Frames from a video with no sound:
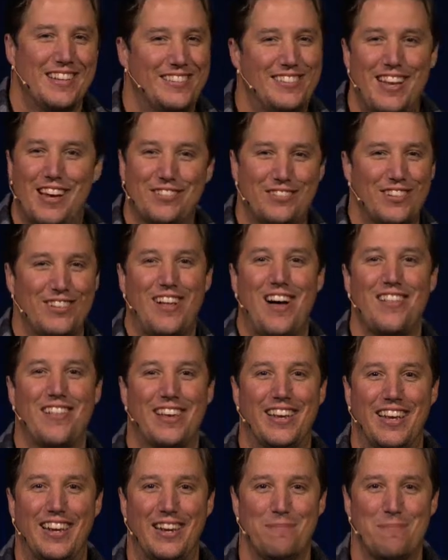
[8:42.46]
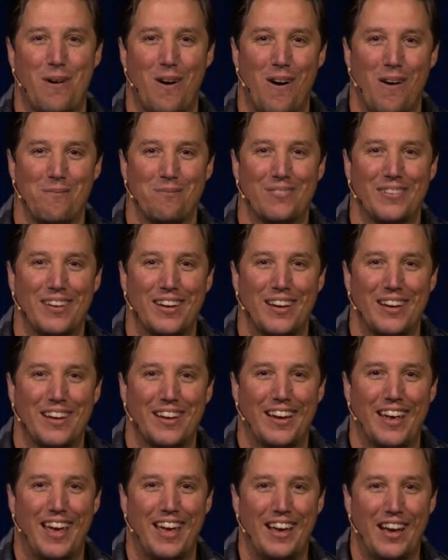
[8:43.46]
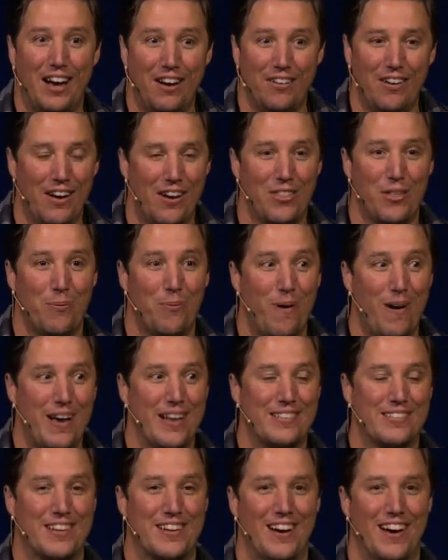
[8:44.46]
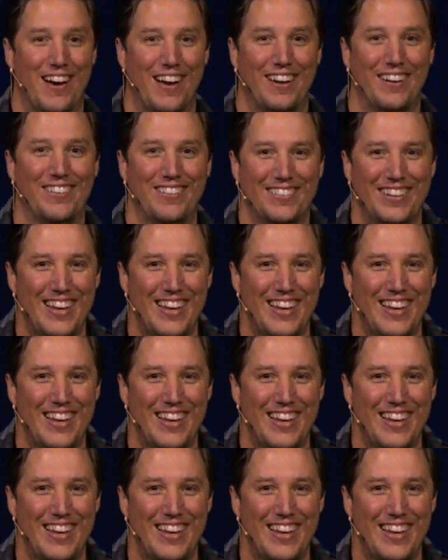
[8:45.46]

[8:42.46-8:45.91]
sounds a lot like any mom. Okay, oh no, the wine's gone.